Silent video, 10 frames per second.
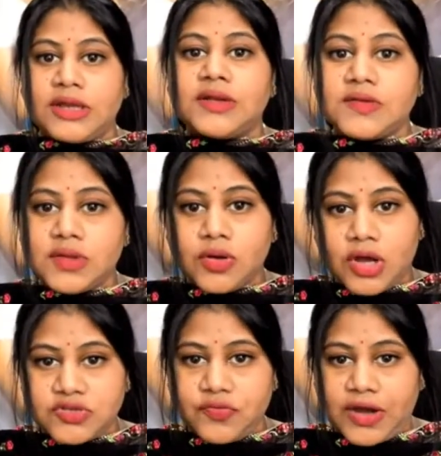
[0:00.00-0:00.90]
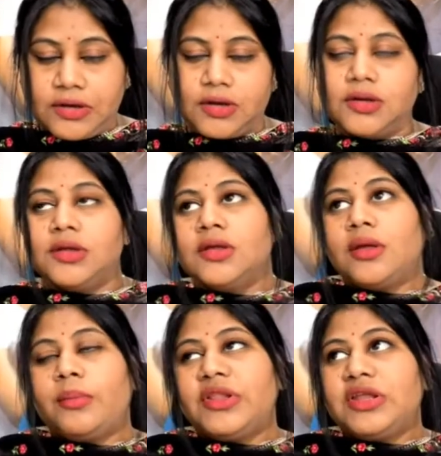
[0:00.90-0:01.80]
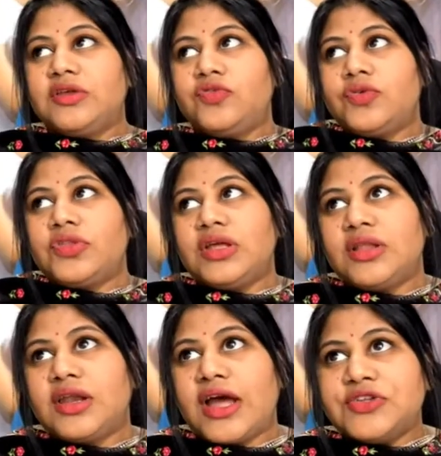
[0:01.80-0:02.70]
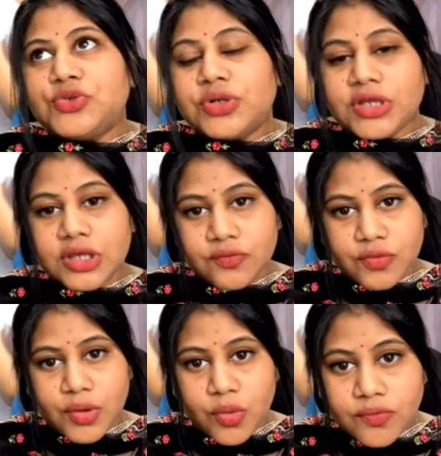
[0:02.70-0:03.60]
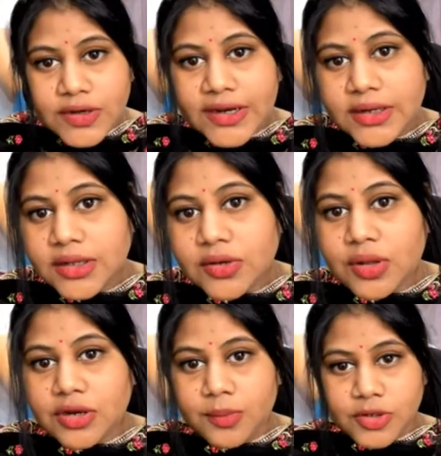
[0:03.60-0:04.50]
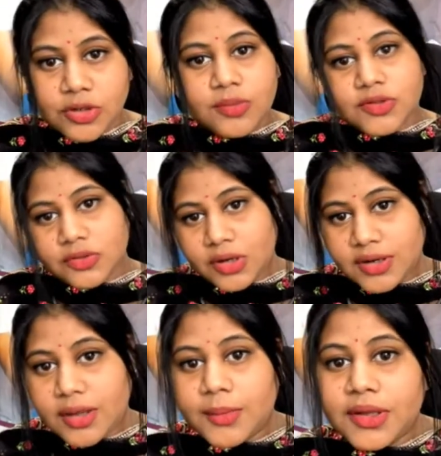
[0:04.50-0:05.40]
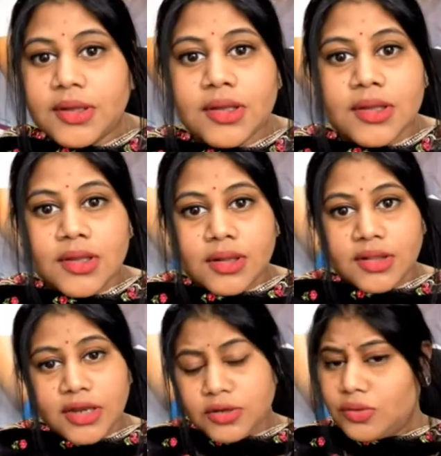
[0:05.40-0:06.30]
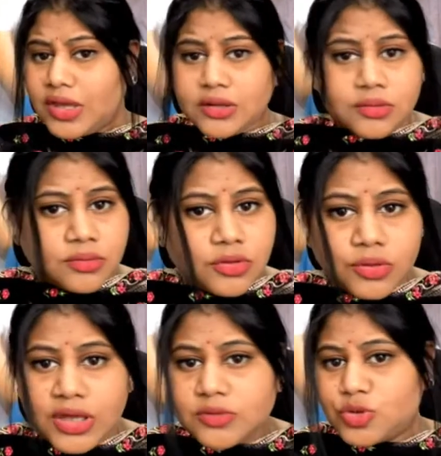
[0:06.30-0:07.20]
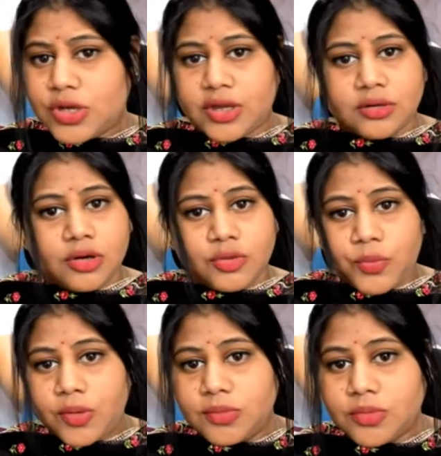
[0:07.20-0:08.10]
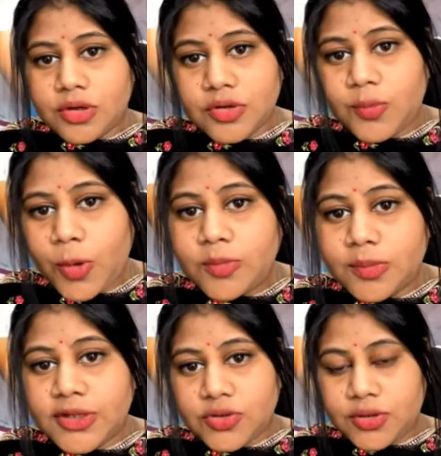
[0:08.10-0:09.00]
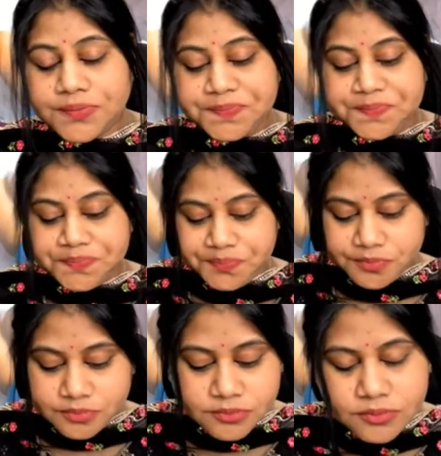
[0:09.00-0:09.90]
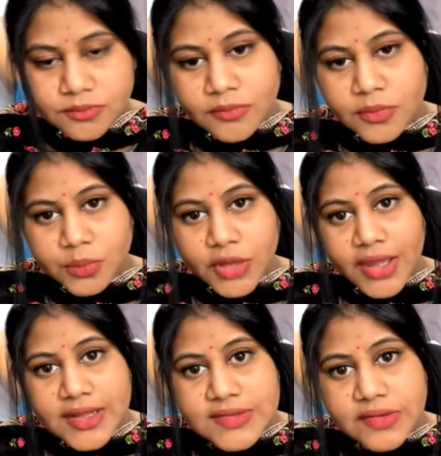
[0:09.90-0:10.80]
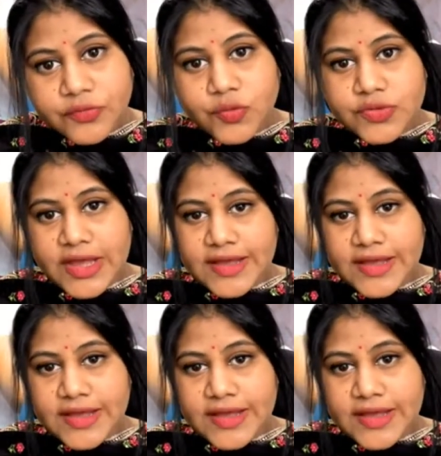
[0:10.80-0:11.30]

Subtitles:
is the cost factor. But then if you think that naturally, if you're ovulating and your endometrium is not coming, then you can try. Not a problem at all. And someone was